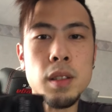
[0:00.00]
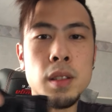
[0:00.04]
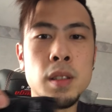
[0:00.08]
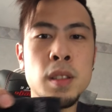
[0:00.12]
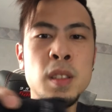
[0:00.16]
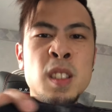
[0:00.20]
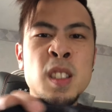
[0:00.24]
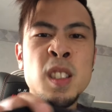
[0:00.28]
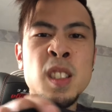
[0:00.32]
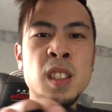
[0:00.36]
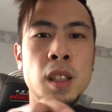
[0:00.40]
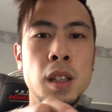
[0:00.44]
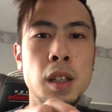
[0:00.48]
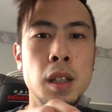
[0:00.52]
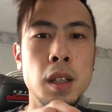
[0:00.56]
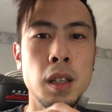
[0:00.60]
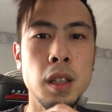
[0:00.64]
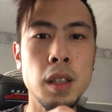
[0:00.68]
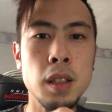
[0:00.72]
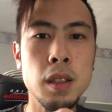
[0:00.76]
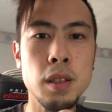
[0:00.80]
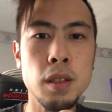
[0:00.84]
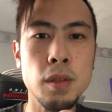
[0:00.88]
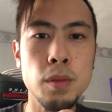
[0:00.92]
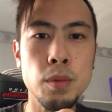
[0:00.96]

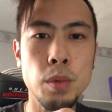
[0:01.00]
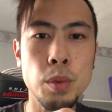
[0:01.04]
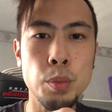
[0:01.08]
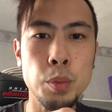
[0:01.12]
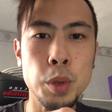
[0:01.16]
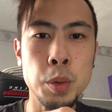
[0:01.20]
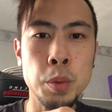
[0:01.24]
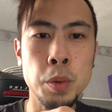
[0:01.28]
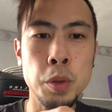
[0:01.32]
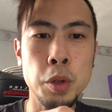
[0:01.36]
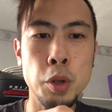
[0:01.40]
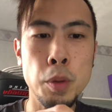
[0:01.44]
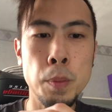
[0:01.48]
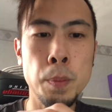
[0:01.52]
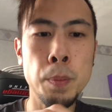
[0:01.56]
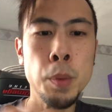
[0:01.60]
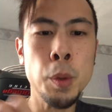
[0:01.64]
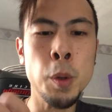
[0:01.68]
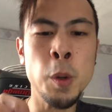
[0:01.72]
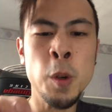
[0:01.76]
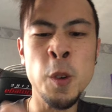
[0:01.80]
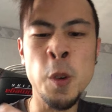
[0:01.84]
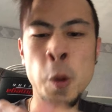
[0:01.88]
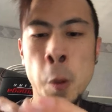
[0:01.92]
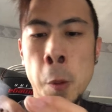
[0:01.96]
size of which one you
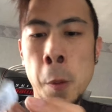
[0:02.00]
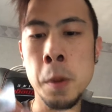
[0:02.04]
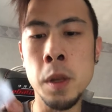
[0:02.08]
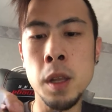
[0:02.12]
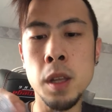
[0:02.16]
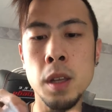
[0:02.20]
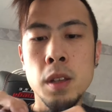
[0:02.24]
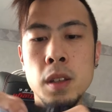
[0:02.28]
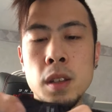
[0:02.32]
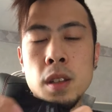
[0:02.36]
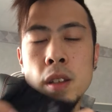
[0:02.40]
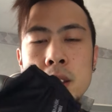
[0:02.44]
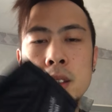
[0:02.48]
bought, and then